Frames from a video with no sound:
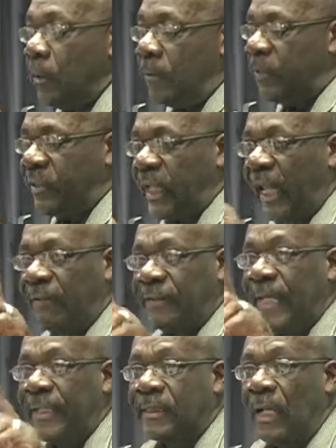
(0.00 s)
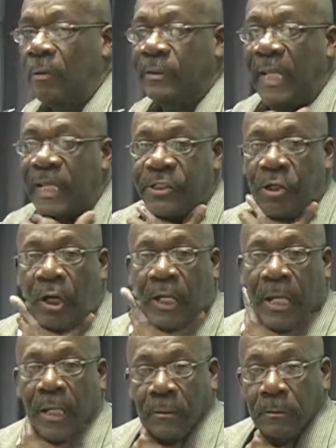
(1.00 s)
Steve says don't take
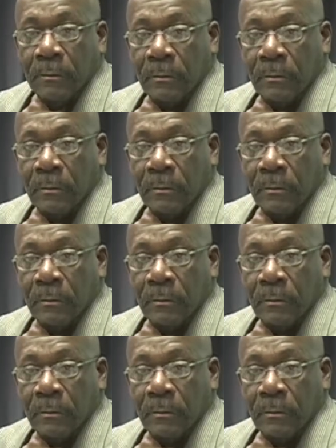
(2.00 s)
shortcuts.